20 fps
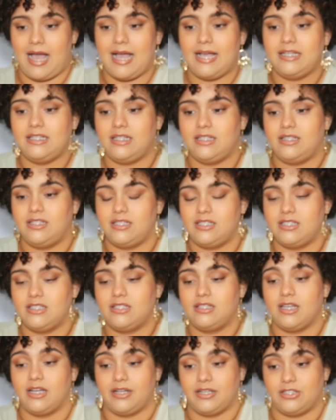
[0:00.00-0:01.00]
I this
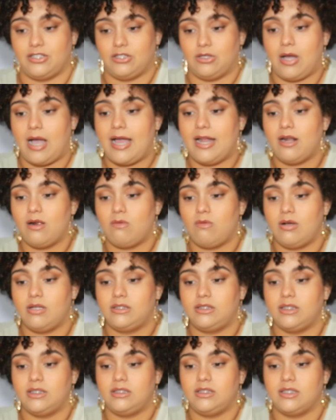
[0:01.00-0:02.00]
is their issue. I don't want
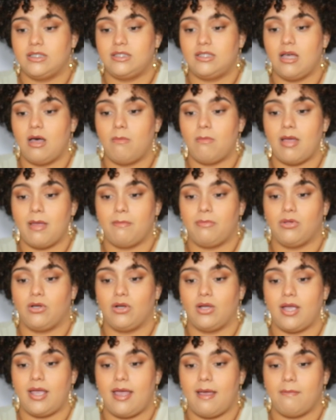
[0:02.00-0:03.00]
to just tell my
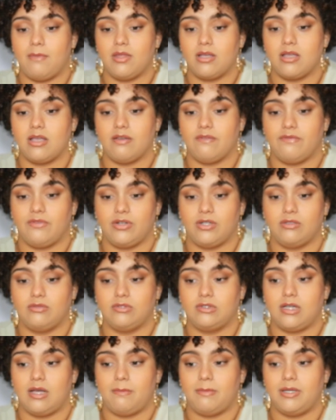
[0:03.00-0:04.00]
employer, "Hey, I'm looking for a new
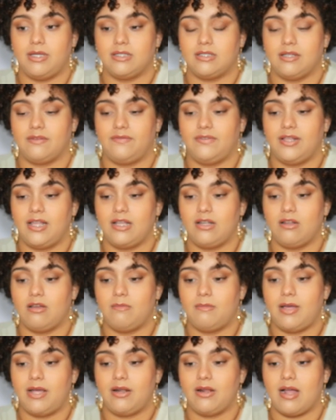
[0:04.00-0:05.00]
job," because I feel like no
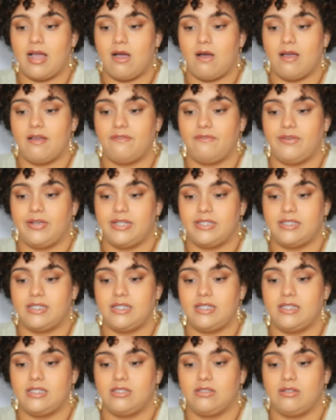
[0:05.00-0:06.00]
matter how I phrase it,
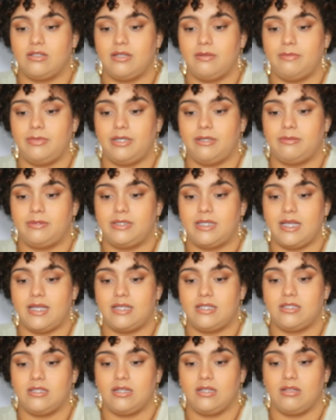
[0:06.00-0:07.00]
he's going to be upset
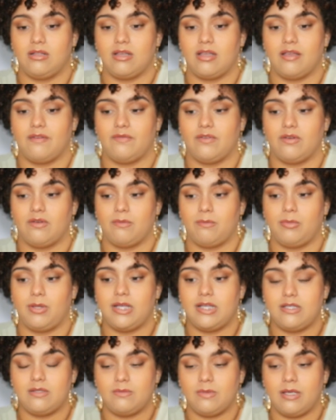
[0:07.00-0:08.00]
and start looking for a
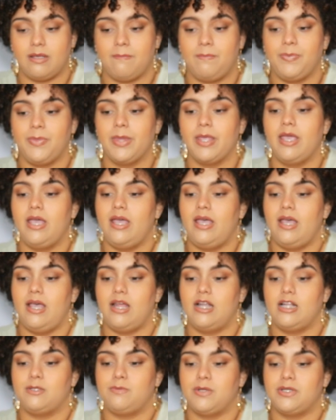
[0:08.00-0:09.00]
replacement.
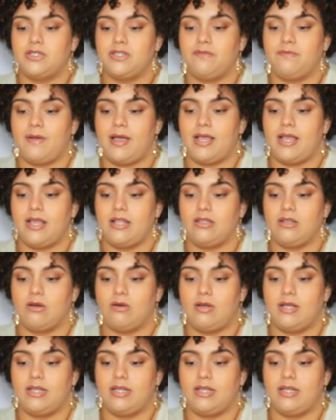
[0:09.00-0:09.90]
And especially if I don't